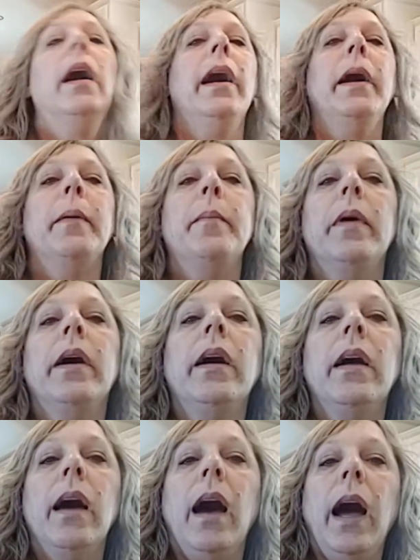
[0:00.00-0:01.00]

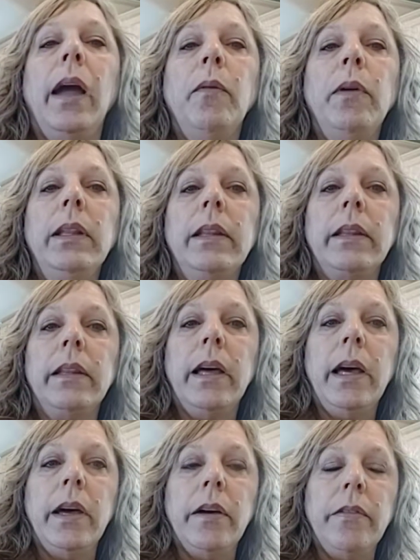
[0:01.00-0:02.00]
I would
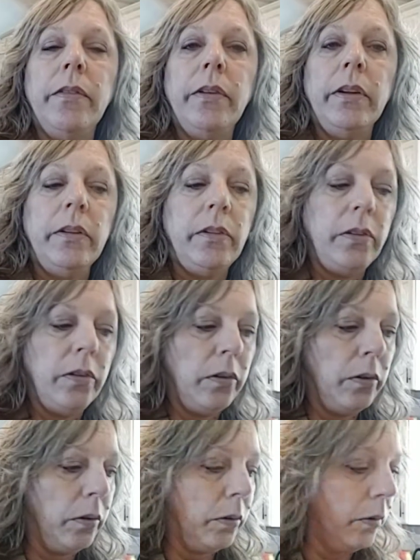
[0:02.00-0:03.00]
love
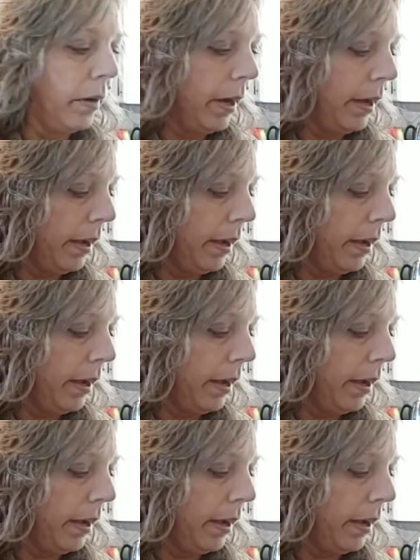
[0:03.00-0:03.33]
to,